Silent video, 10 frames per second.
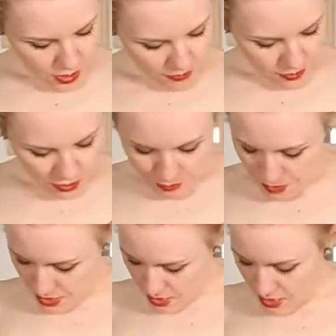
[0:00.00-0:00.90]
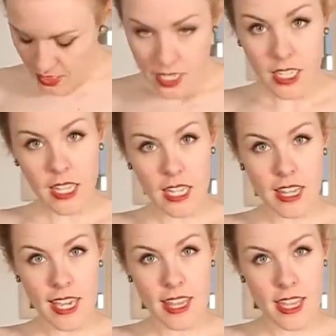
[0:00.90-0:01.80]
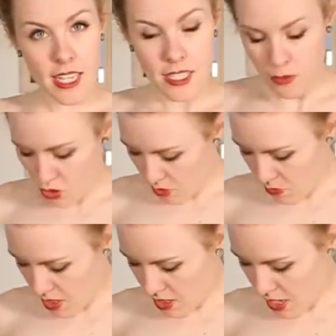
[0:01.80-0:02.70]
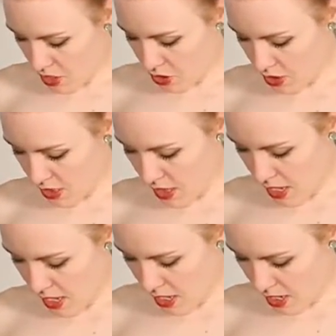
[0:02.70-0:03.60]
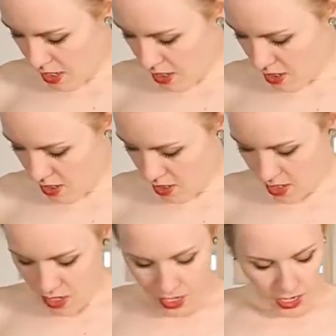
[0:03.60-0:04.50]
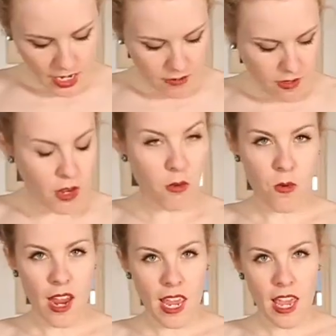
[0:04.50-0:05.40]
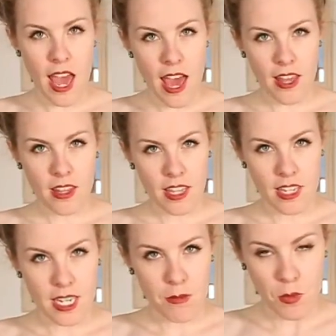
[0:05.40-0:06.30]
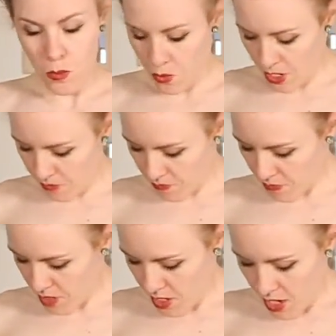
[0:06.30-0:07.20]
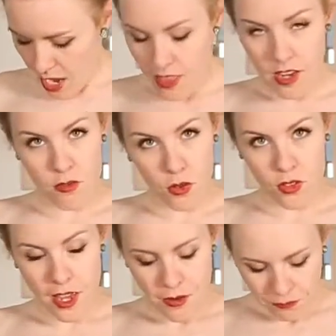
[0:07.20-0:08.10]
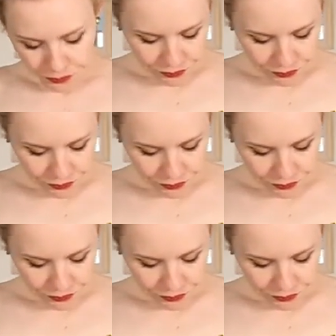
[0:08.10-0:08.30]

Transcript: when I first pinned this, it laid like this, which I wanted to actually lay kind of like right at like the nipple point and then fold down.